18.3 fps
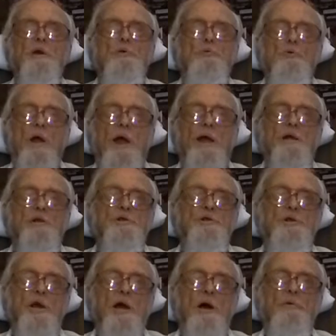big
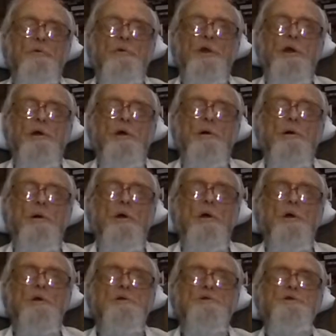ranch out
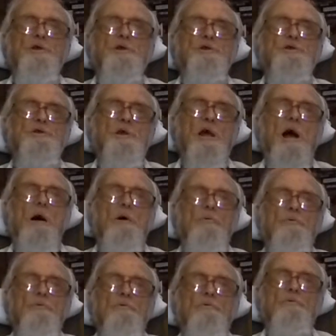there just
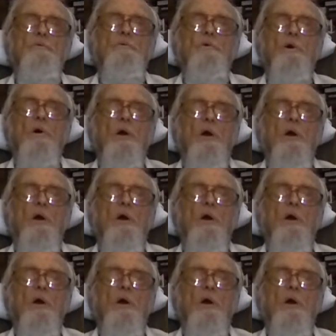southwest